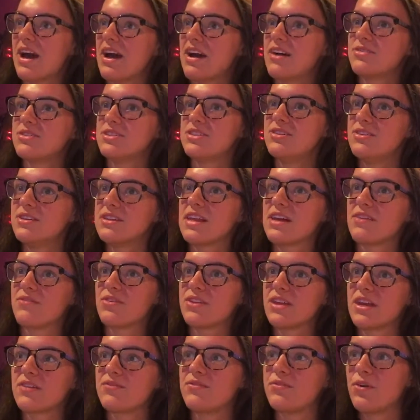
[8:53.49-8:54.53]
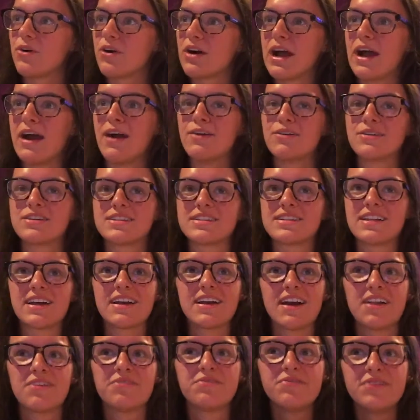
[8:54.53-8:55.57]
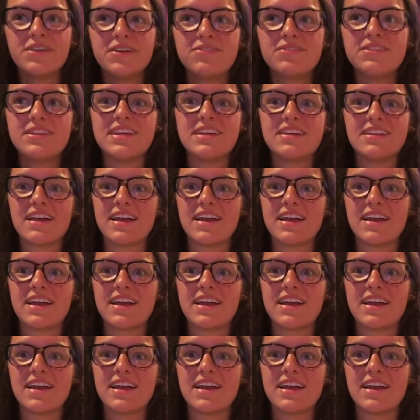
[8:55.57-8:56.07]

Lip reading: I was doing that for like 4 hours and I got a 50.